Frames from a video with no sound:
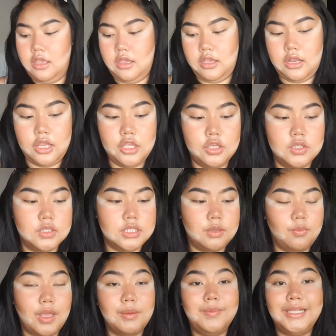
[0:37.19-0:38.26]
I'm gonna use the
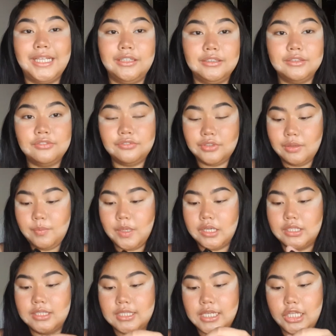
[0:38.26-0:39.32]
Maybelline Fit Me
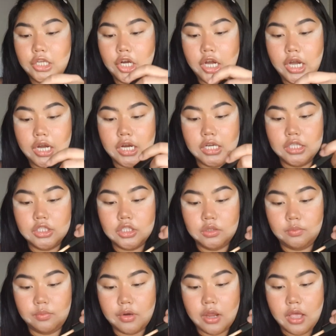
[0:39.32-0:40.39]
Concealer to
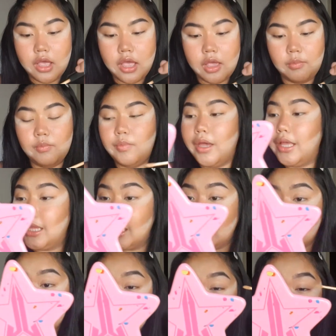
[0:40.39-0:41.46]
prime my
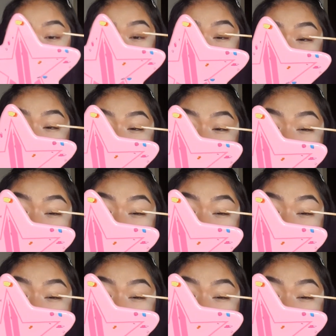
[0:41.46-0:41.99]
lids first.